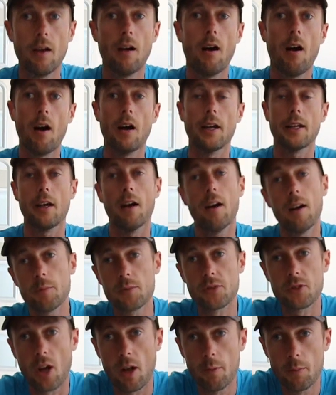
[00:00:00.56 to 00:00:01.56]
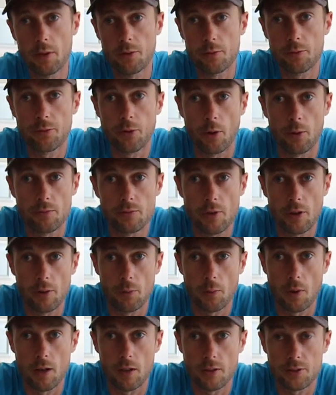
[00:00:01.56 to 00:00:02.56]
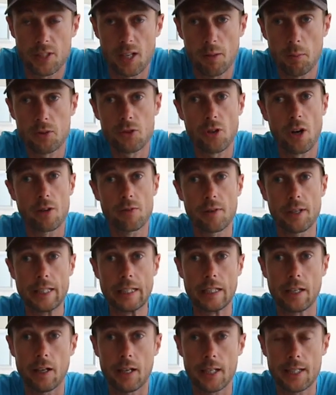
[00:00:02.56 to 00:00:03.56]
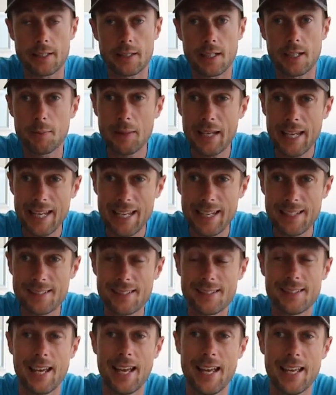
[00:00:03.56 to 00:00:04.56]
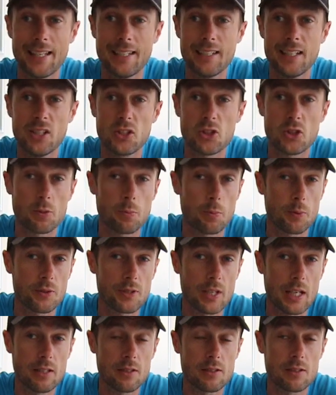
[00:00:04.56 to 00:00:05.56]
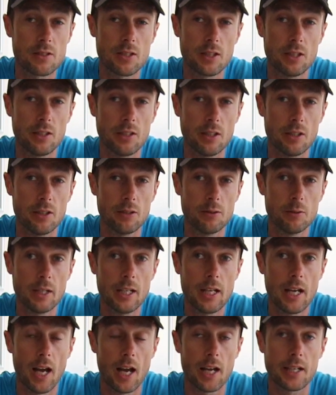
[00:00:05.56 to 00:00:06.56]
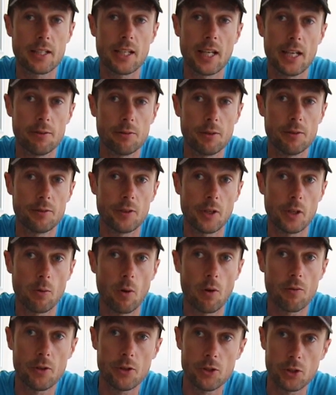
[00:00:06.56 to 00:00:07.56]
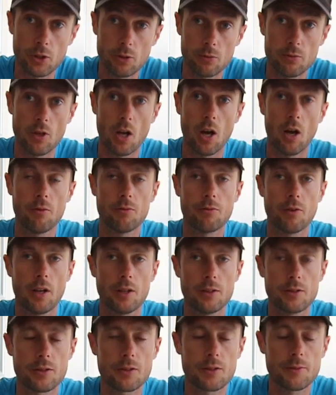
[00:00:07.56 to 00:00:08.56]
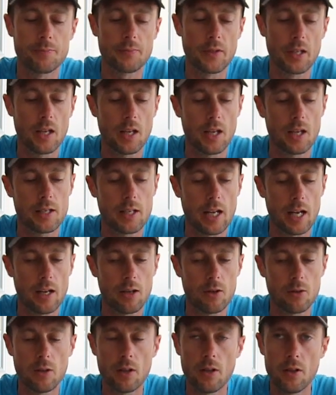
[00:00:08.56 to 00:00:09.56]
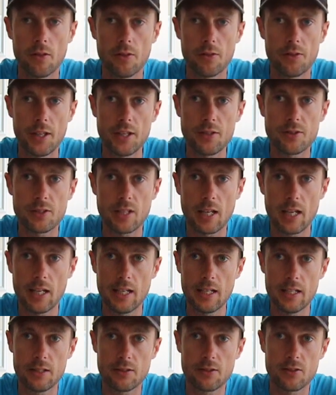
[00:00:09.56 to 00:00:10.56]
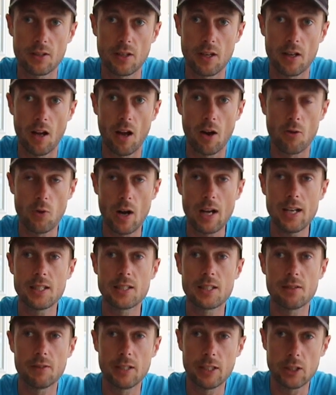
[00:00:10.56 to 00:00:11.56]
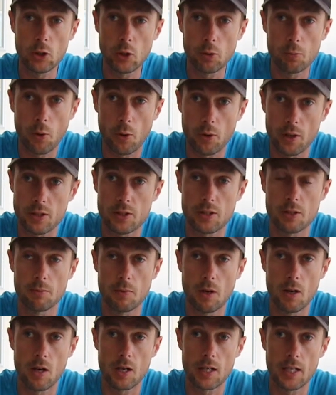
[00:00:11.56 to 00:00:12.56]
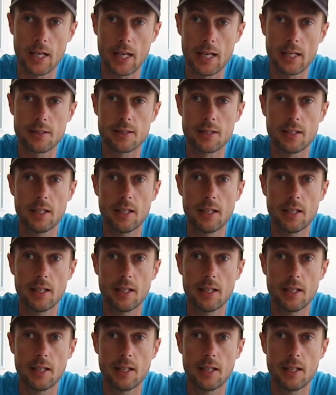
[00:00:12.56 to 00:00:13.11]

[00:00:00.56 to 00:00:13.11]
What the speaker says: Hi, I'm Simon from Run the Wild and I'm a trail running guide, and I'm here today to present to you a kit review of the new Nurvv Runs. Now, this is a relatively new product to market